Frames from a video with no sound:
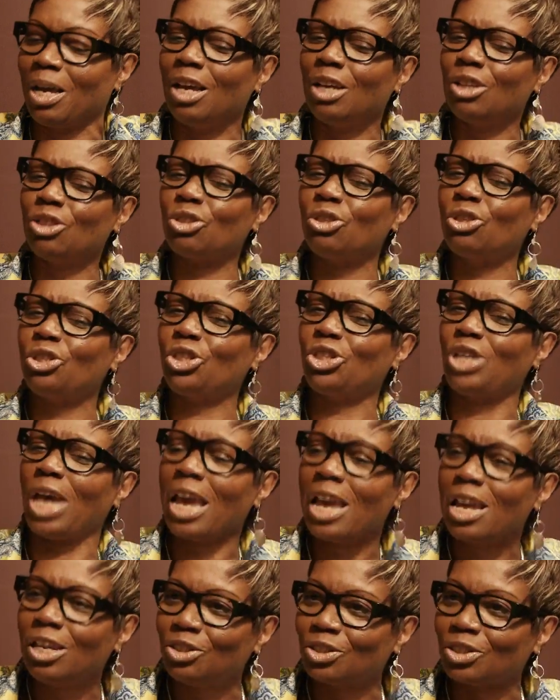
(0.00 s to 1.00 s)
to
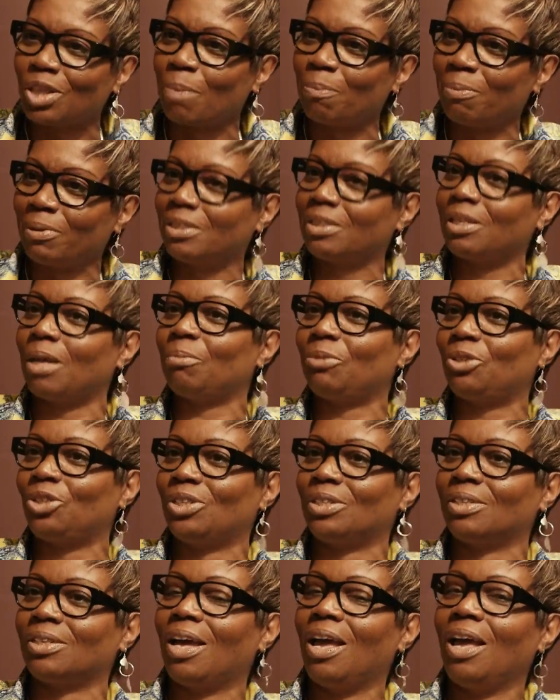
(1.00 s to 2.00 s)
change their
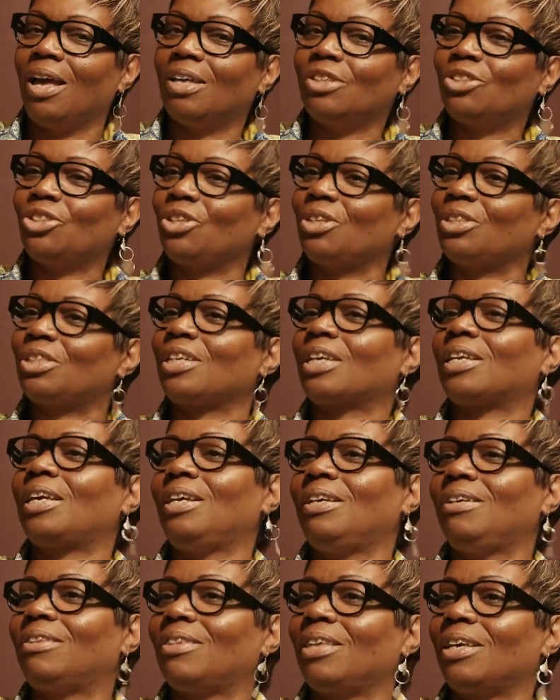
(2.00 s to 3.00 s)
perception. Do you know, it's a
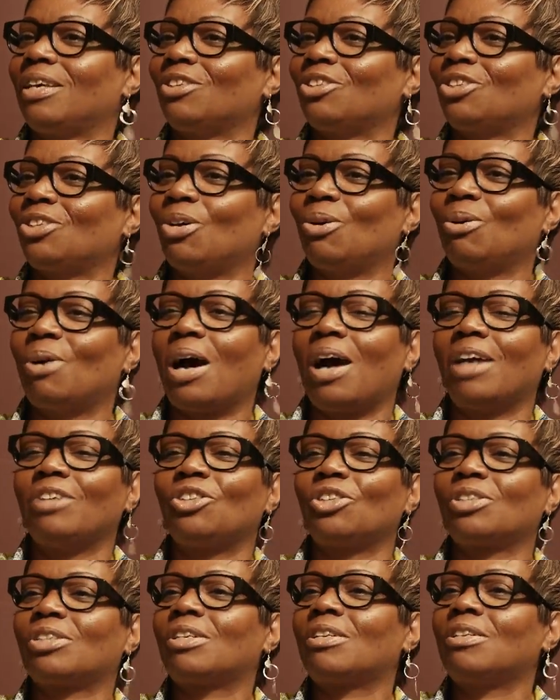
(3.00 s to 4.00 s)
key thing. So I
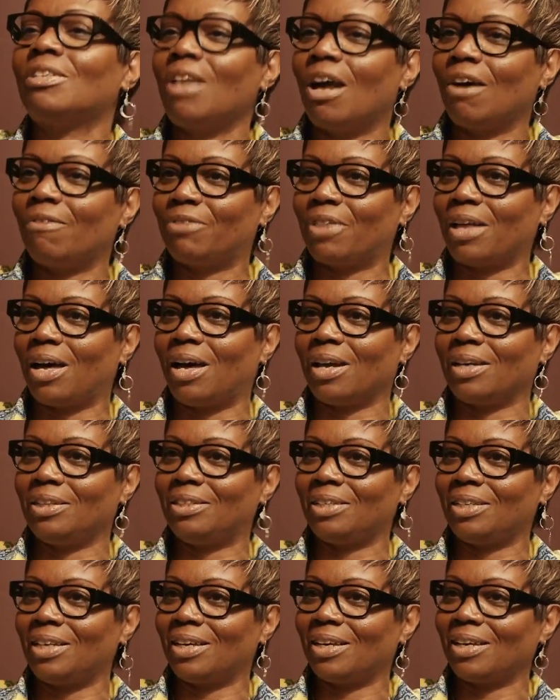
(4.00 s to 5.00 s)
just love the
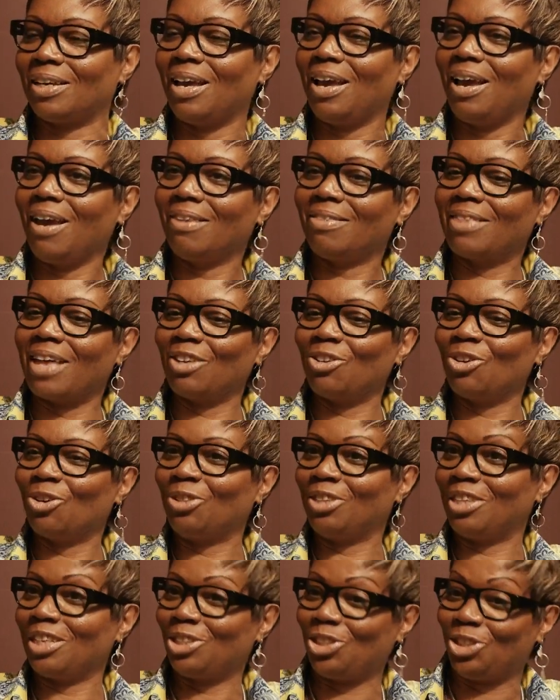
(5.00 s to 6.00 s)
idea that you're
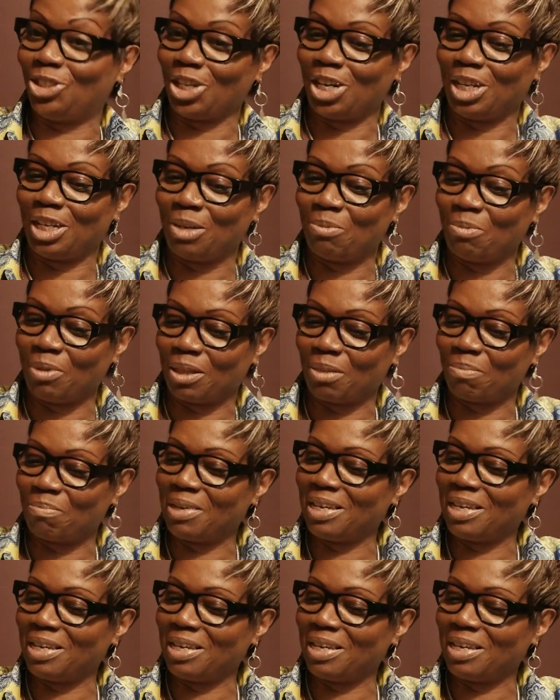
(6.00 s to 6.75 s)
on this journey with me